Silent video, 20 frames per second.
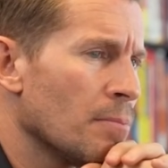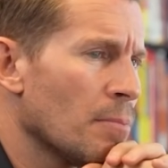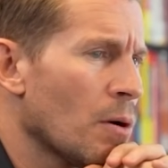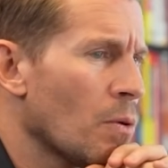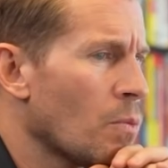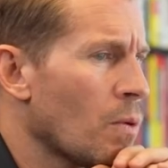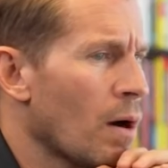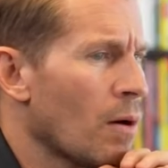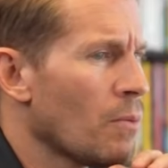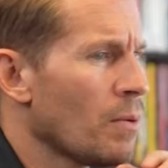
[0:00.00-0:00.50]

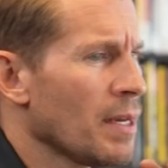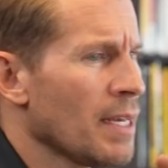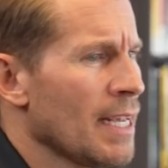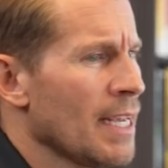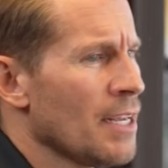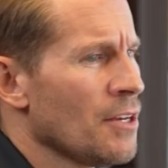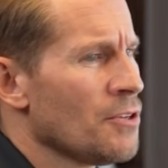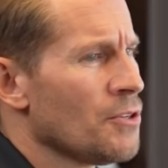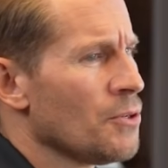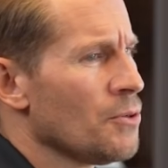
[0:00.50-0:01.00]
but what would
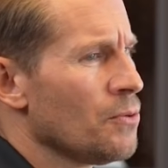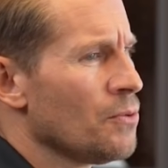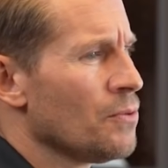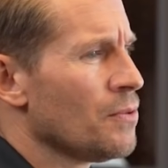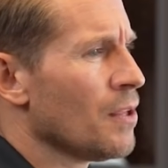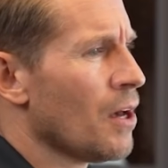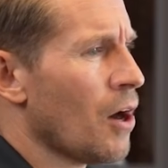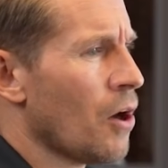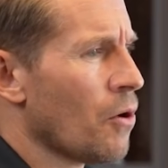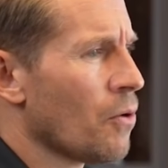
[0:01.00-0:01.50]
he do,
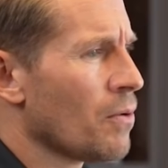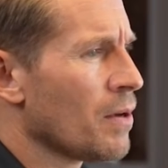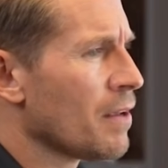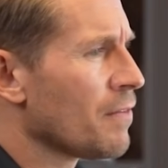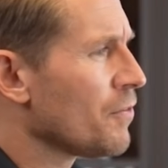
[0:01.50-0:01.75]
though,